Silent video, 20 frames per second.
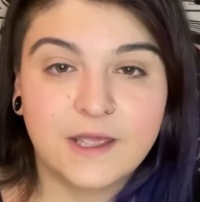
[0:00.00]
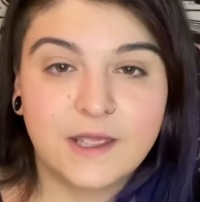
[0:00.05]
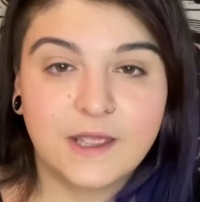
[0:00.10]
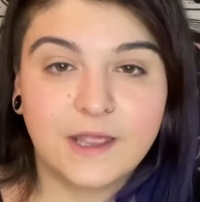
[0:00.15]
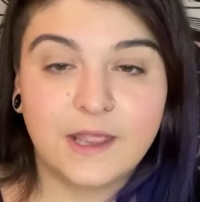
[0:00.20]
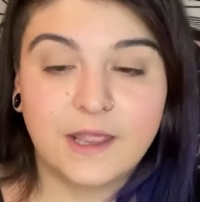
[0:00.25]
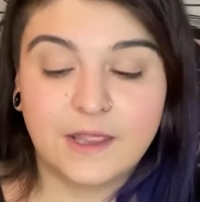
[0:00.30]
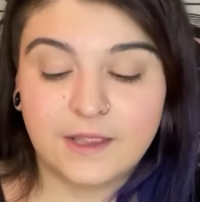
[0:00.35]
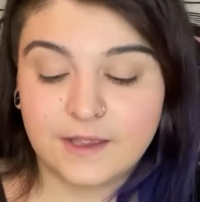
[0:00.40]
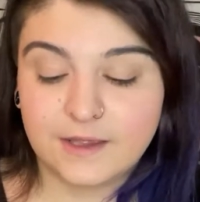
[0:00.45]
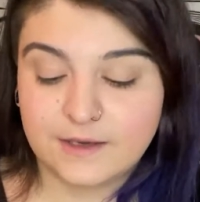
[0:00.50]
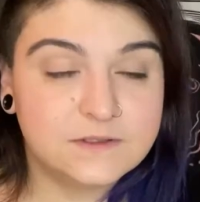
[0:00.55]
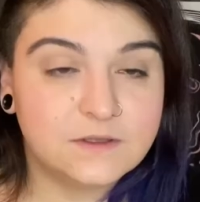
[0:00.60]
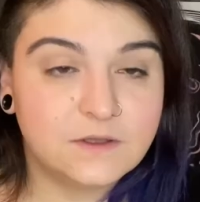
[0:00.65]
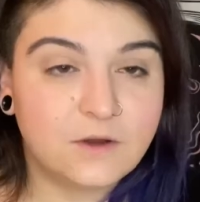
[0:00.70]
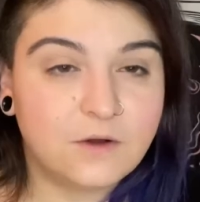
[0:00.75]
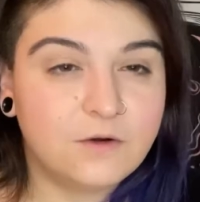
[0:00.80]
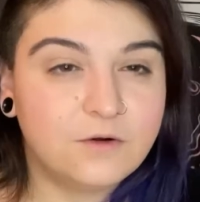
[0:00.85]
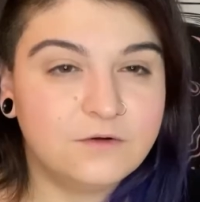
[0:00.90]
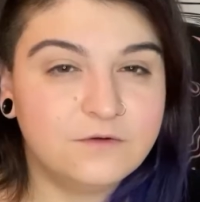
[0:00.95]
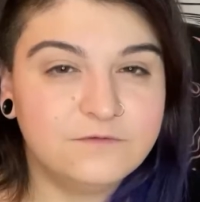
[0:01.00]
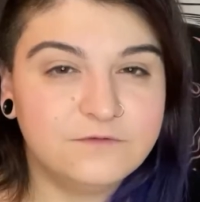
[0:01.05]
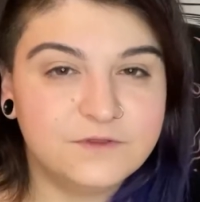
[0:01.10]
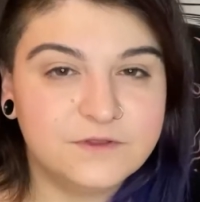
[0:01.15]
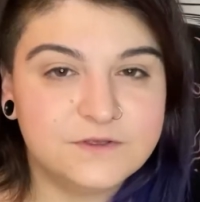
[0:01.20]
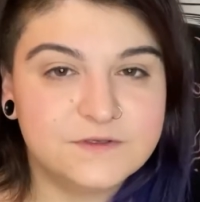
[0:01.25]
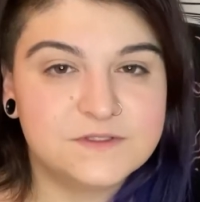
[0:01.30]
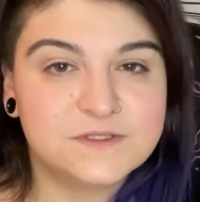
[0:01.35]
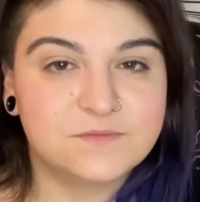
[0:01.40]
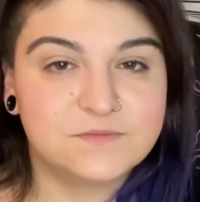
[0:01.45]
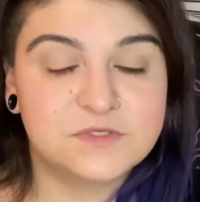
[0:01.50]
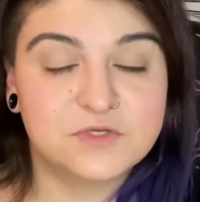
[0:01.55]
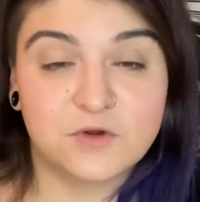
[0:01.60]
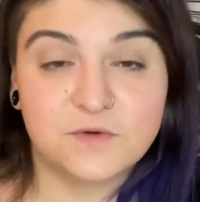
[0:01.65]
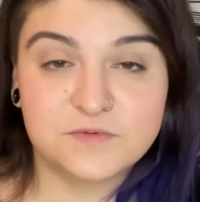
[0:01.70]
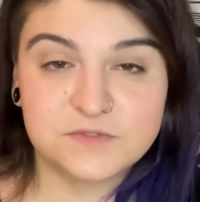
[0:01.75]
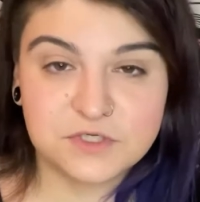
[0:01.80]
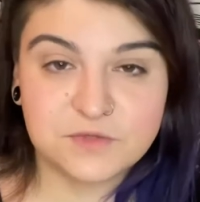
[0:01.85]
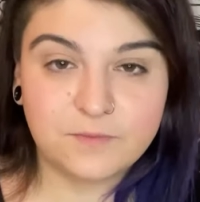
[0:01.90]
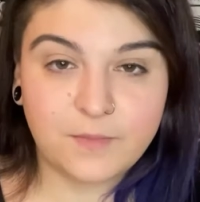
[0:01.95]
and all of the
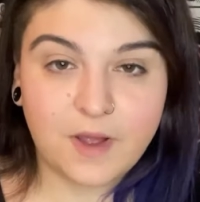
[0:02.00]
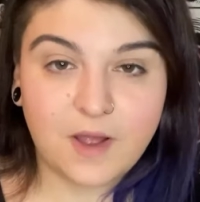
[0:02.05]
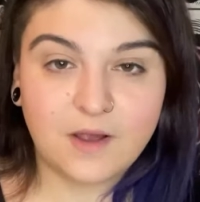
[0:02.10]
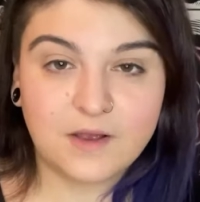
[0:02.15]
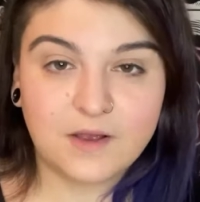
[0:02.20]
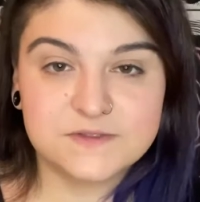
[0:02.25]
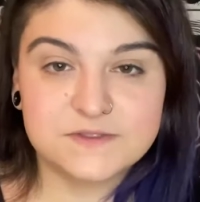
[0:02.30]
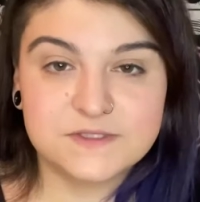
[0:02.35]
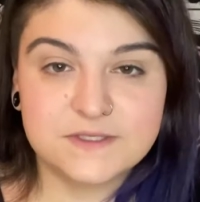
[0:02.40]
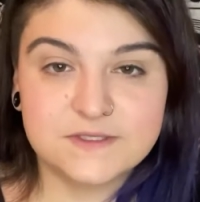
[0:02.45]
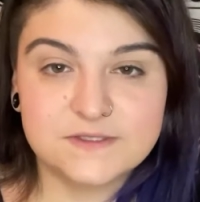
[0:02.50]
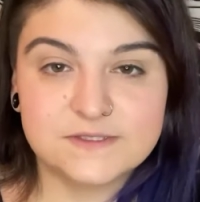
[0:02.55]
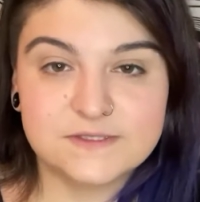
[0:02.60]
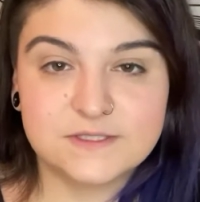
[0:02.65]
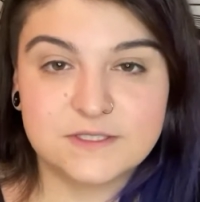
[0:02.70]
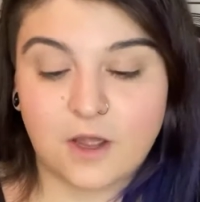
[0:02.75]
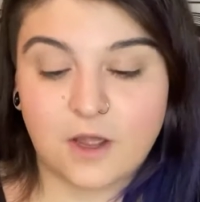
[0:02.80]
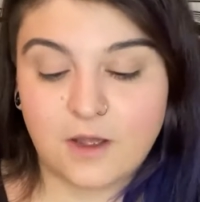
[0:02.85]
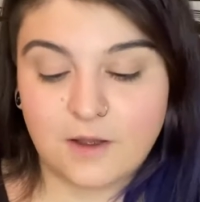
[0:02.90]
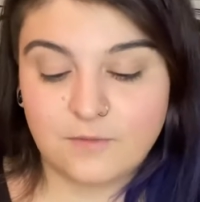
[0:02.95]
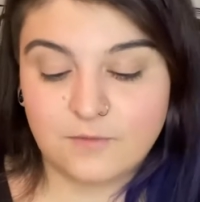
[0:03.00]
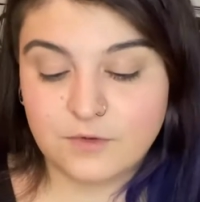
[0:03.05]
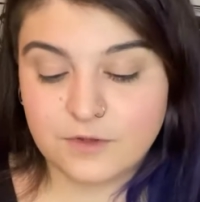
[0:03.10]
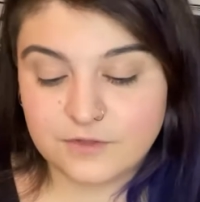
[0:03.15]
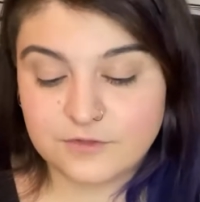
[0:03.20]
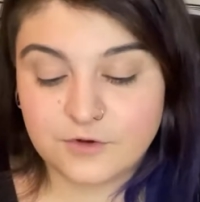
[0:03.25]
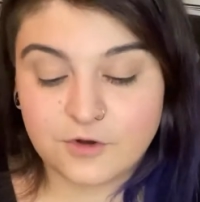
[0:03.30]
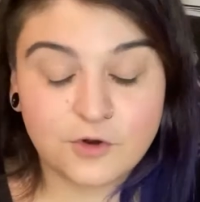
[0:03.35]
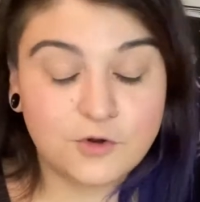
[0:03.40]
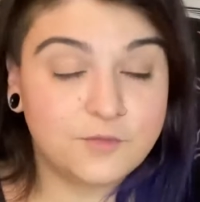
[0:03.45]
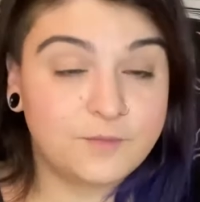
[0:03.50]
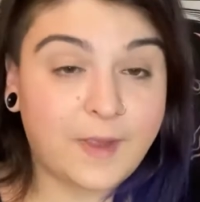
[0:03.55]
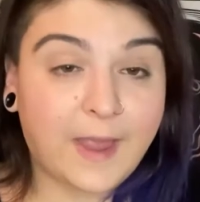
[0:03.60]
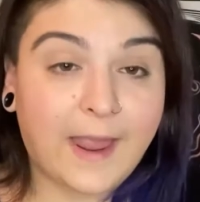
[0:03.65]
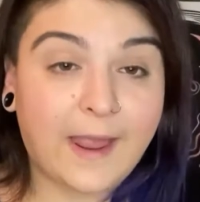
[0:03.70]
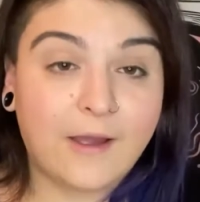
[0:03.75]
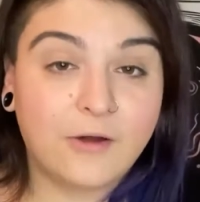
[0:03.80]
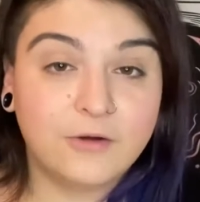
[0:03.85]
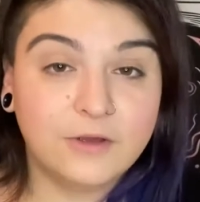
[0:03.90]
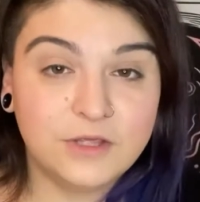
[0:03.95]
subscription boxes come with their own
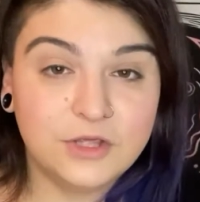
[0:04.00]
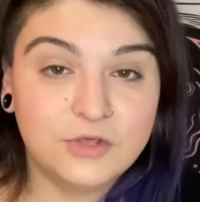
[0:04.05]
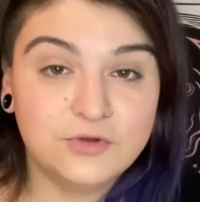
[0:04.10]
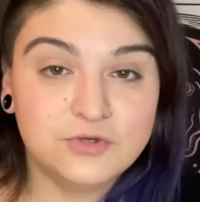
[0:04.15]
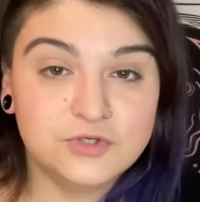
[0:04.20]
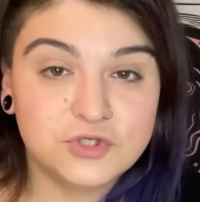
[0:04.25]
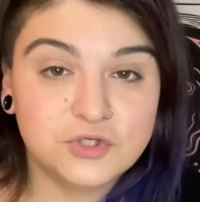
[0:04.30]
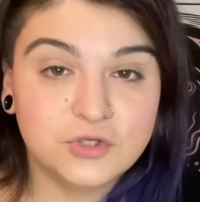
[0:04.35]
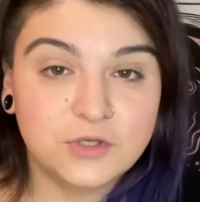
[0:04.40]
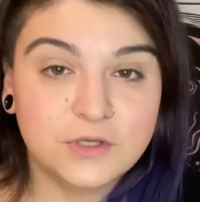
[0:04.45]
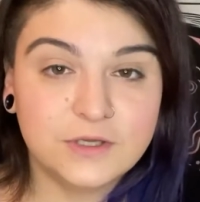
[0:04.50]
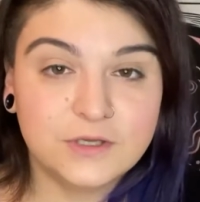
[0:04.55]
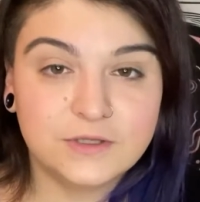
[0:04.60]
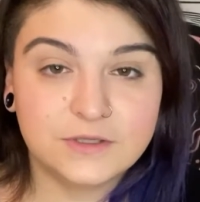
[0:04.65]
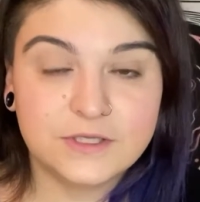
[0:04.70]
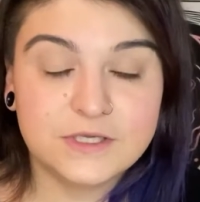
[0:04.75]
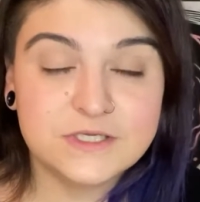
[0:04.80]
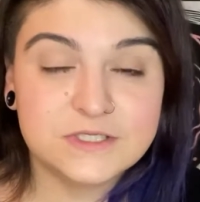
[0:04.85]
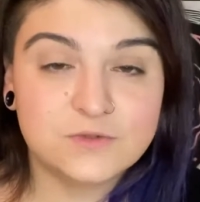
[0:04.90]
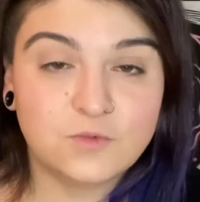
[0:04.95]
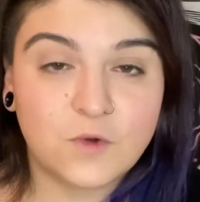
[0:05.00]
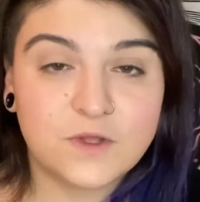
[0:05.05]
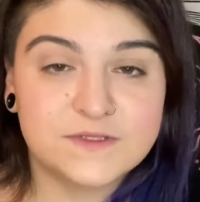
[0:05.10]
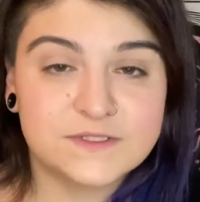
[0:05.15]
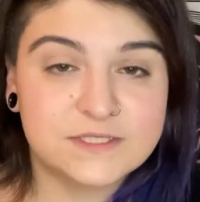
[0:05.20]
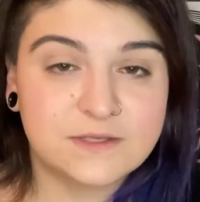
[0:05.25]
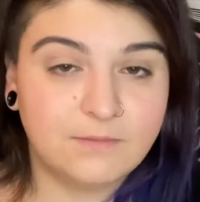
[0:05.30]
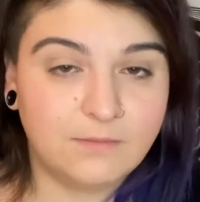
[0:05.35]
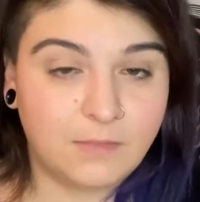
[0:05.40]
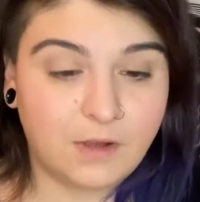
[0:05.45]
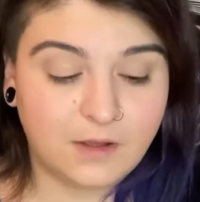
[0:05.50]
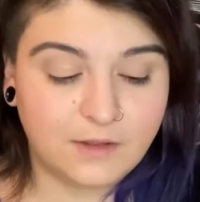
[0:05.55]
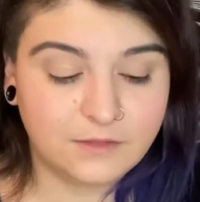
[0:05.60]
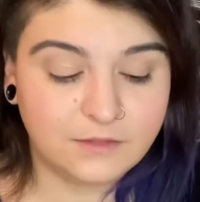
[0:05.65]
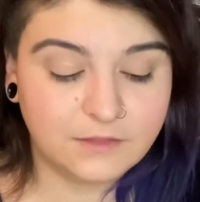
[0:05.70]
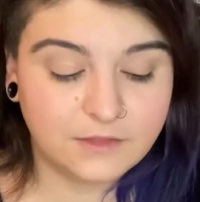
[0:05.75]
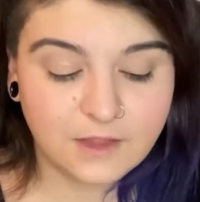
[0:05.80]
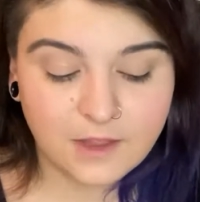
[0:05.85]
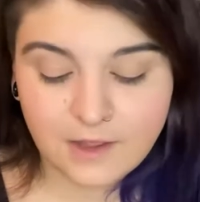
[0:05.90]
palette usually at least once a month.